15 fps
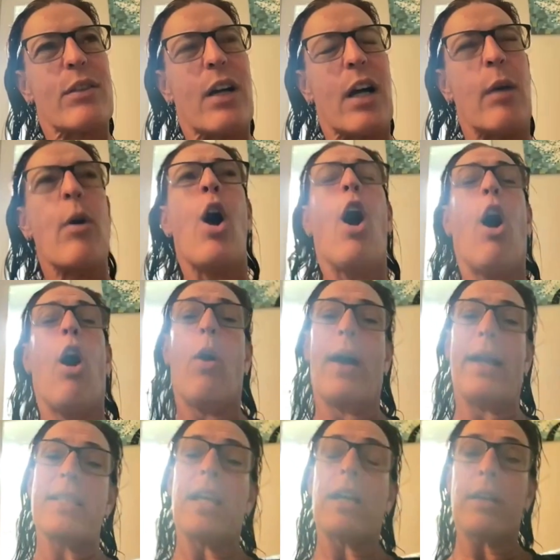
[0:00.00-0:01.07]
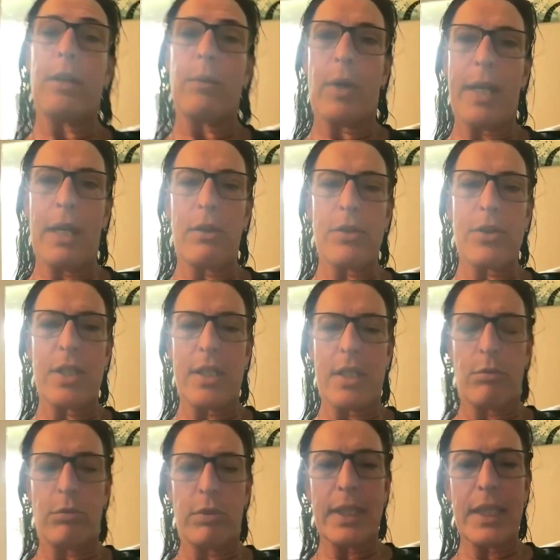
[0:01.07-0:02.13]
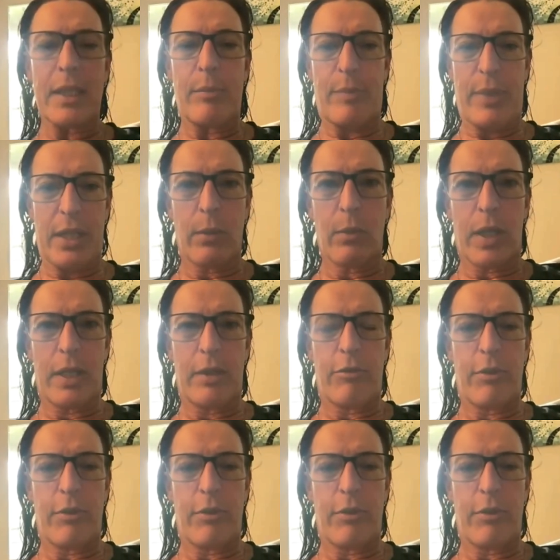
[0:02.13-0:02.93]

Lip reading: I tell you what else is a really big one